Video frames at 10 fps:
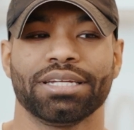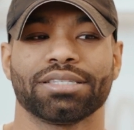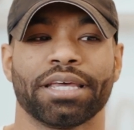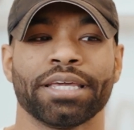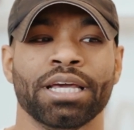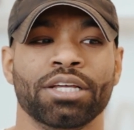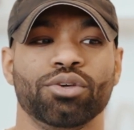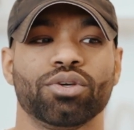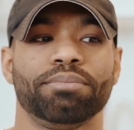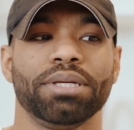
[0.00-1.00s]
it's like you
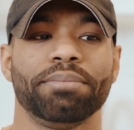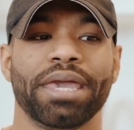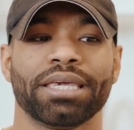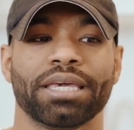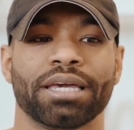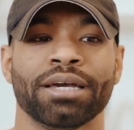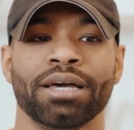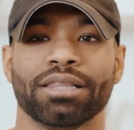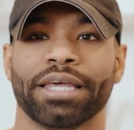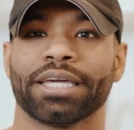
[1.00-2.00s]
could be making
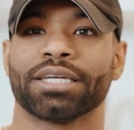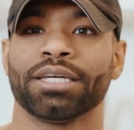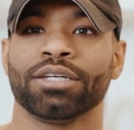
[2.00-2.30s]
like